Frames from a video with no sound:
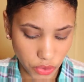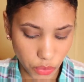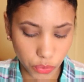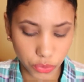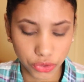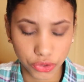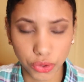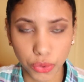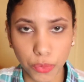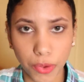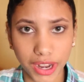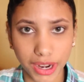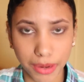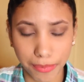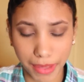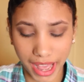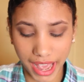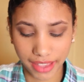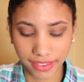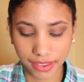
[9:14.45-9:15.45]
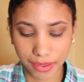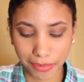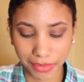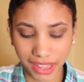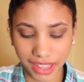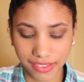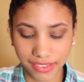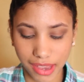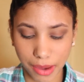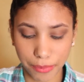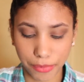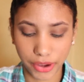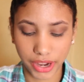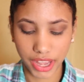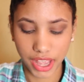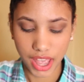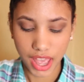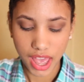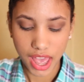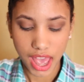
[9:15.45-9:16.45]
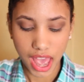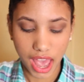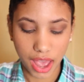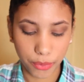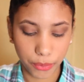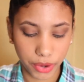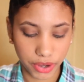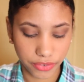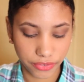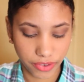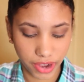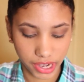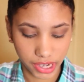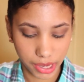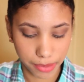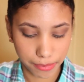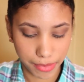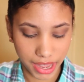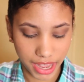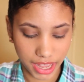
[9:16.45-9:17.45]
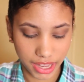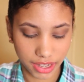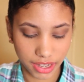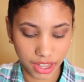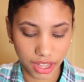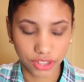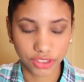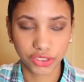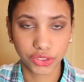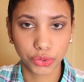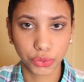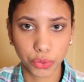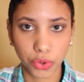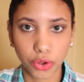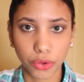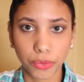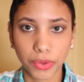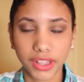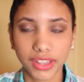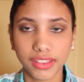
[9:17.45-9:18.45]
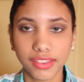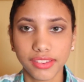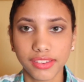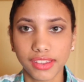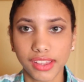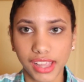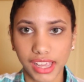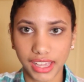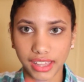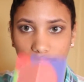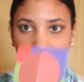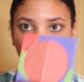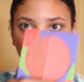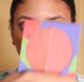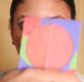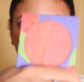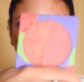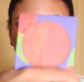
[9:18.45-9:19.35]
you do want to buy something separate, I would recommend dual ones like this